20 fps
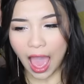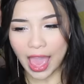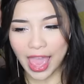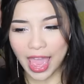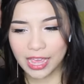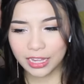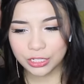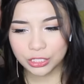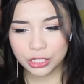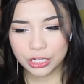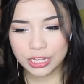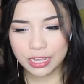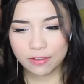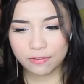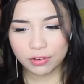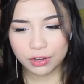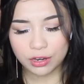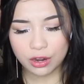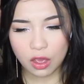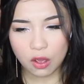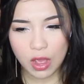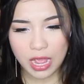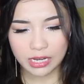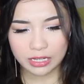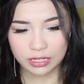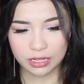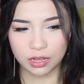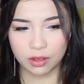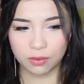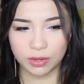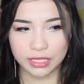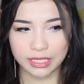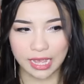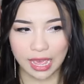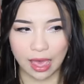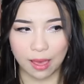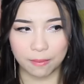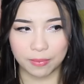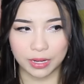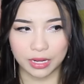I actually have no idea what's
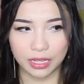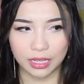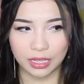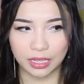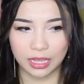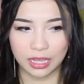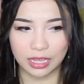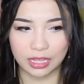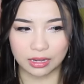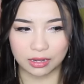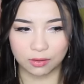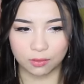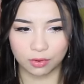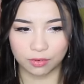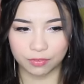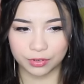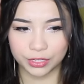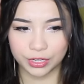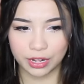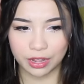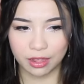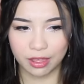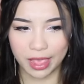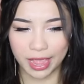happening in Riverdale.